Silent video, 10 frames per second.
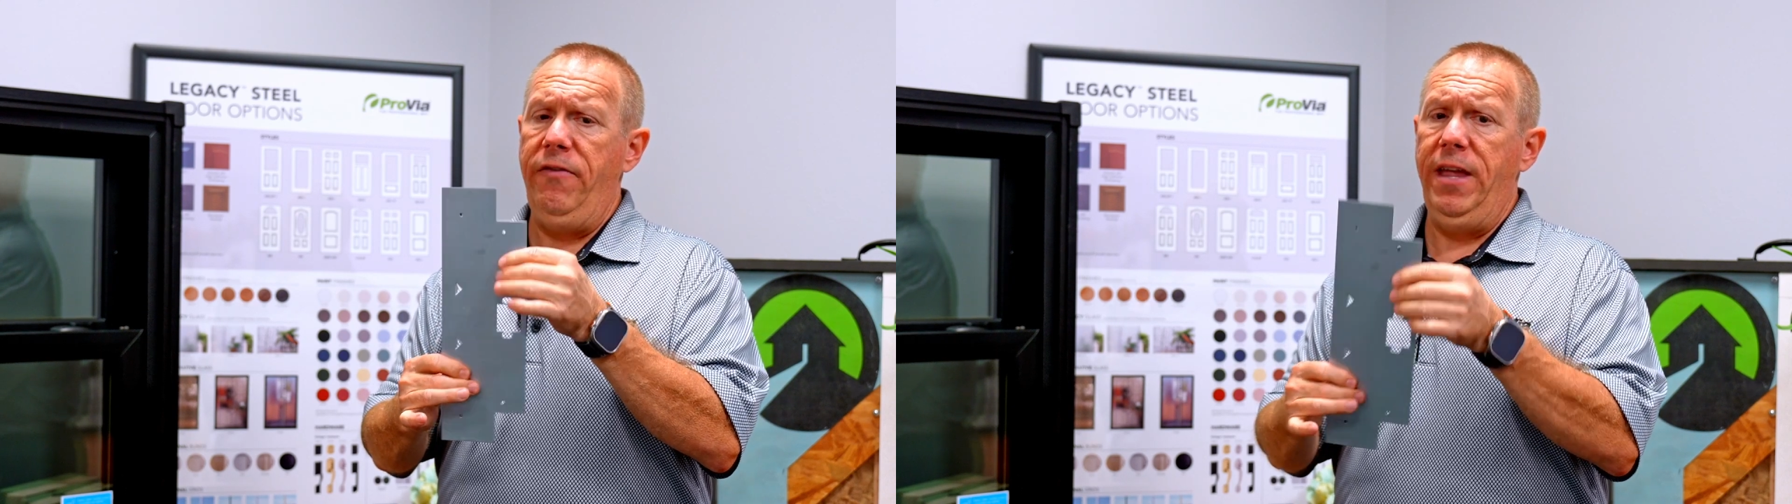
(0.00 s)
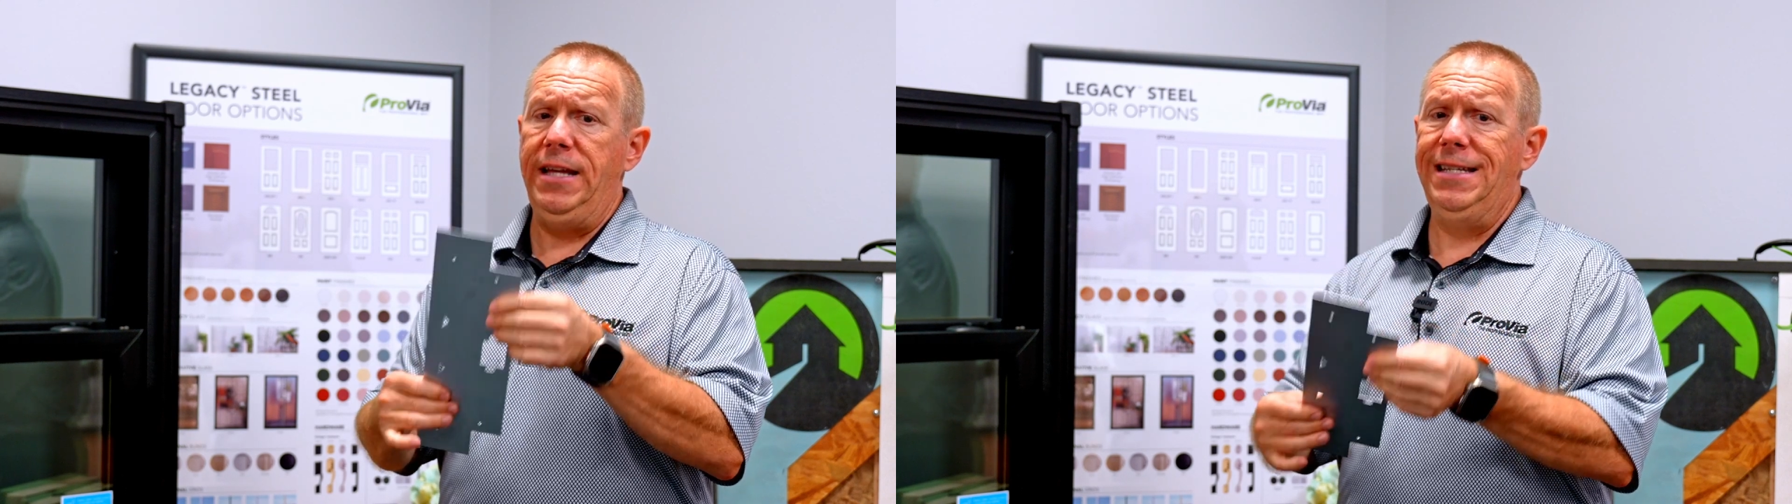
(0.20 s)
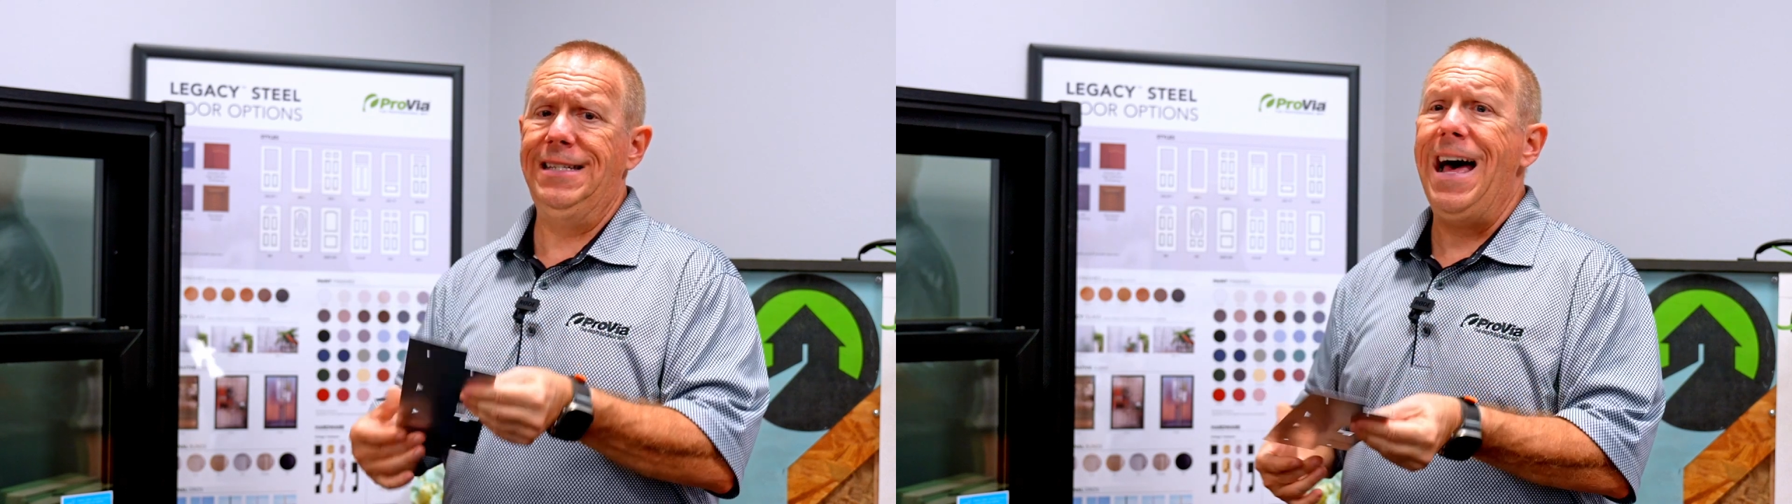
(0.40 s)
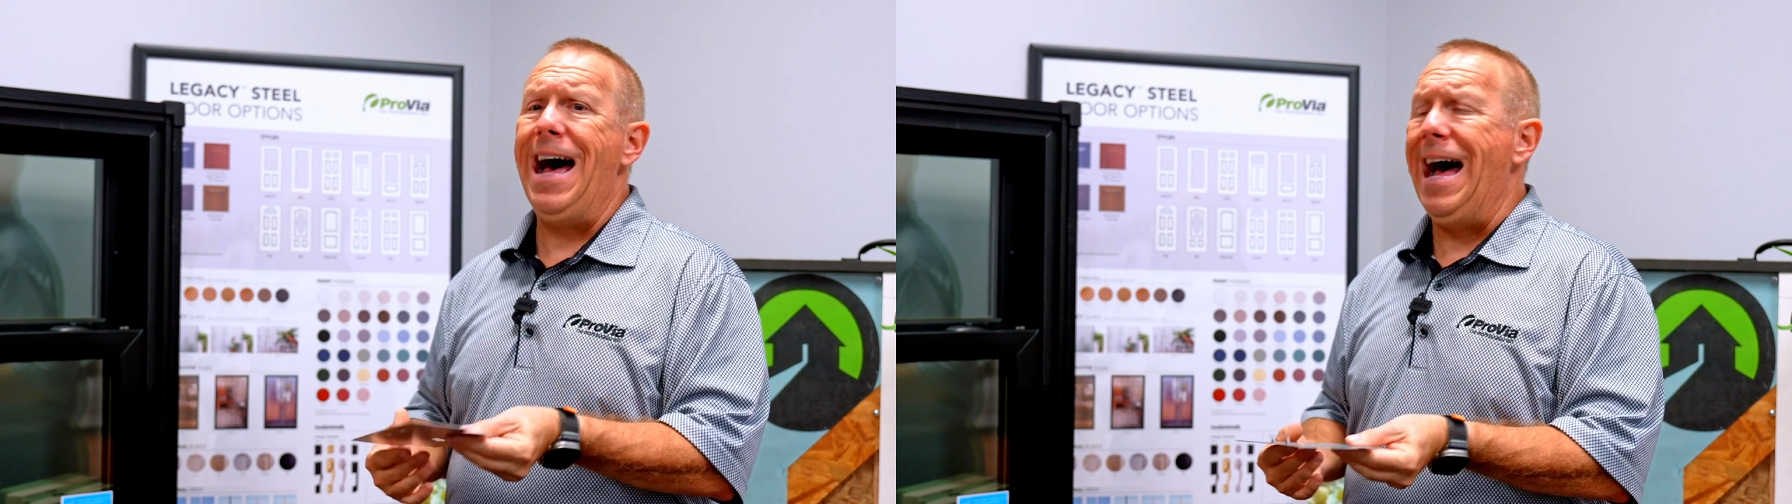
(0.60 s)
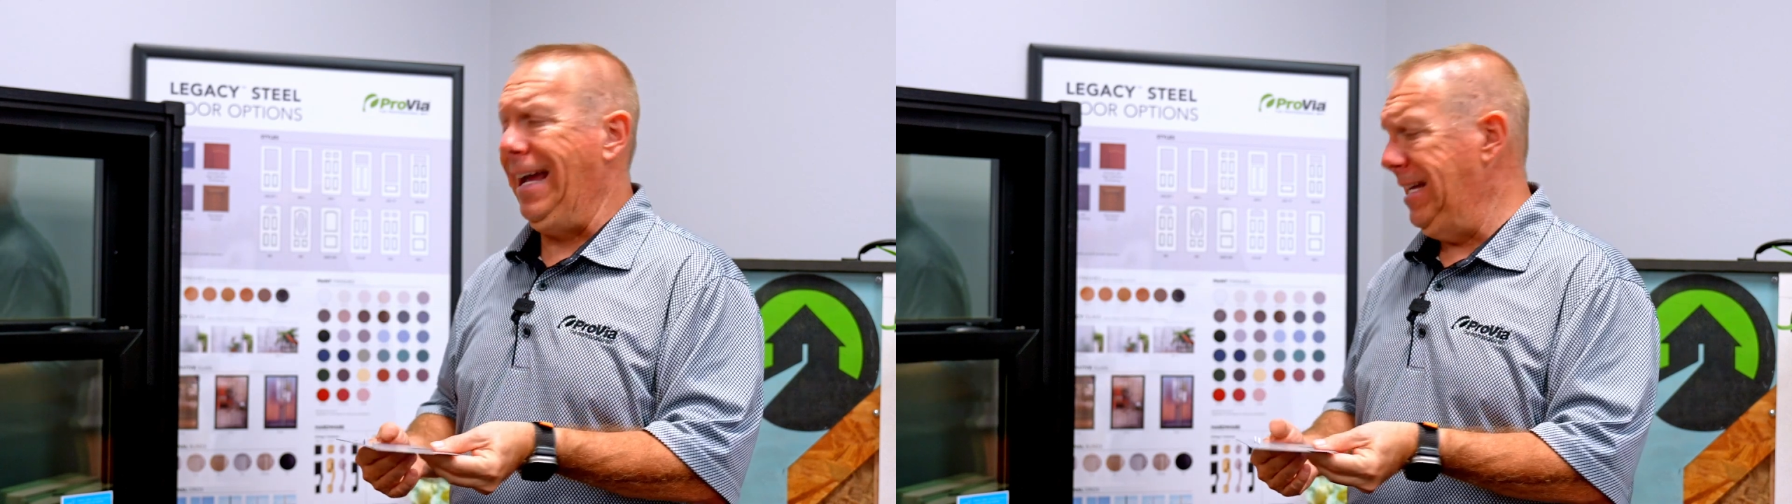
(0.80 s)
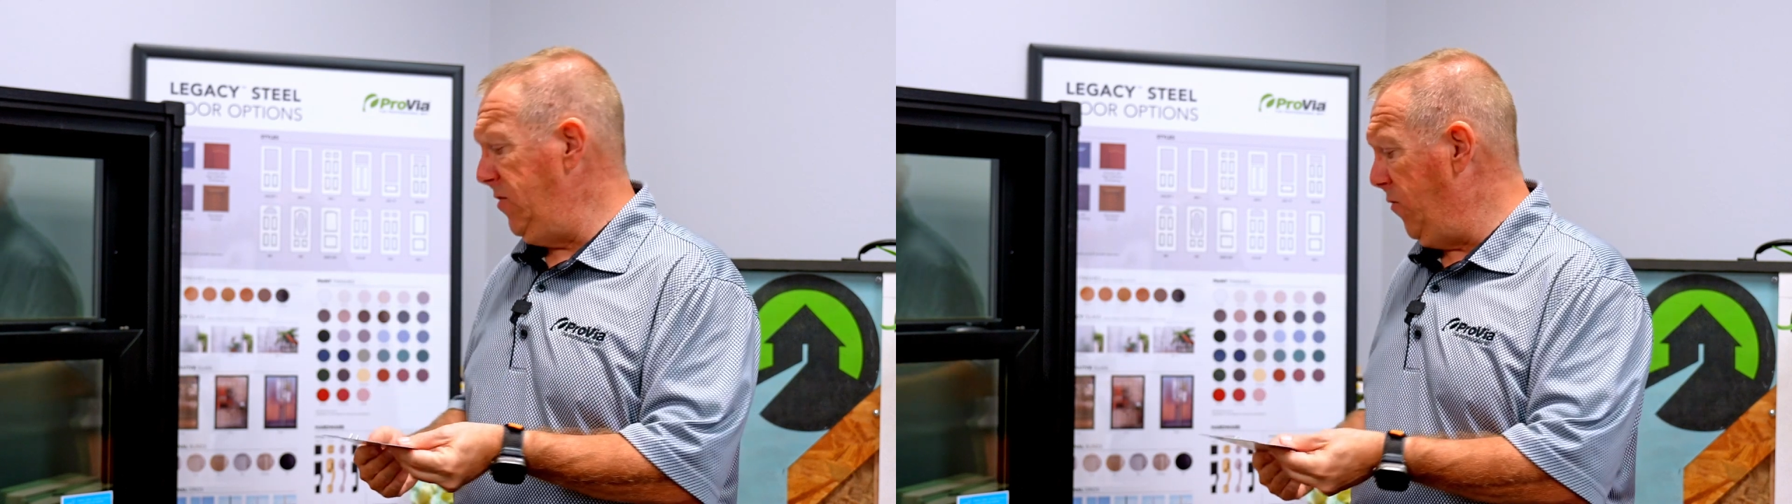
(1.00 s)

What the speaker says: this is the highest